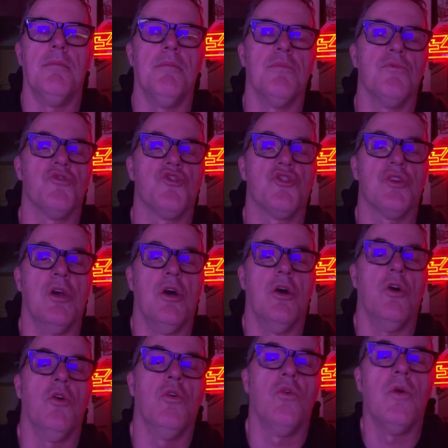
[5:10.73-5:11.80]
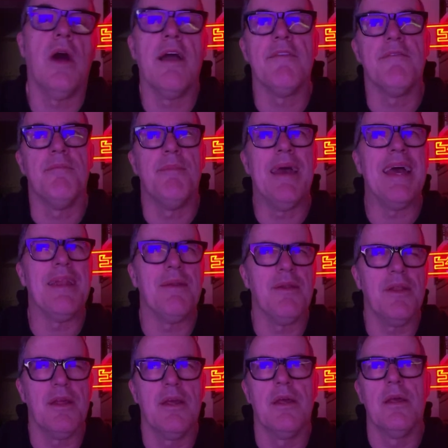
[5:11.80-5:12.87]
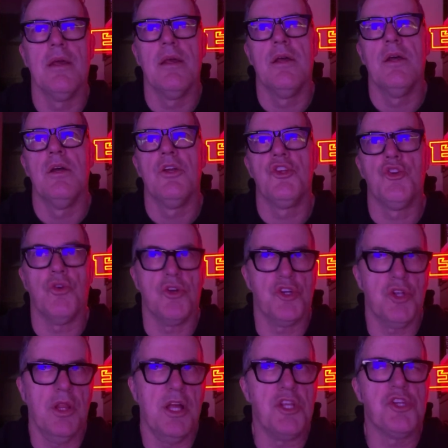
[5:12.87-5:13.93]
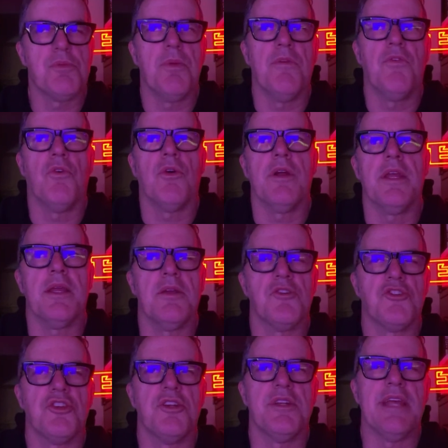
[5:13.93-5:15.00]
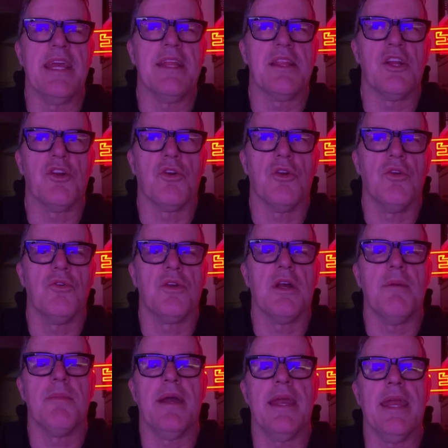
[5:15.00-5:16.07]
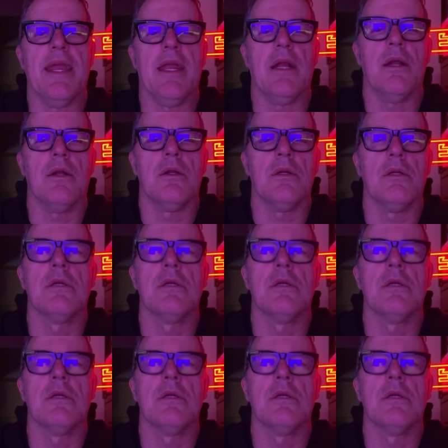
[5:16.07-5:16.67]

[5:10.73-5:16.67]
So I've met George Lynch before. He used to date the girl who cut my hair.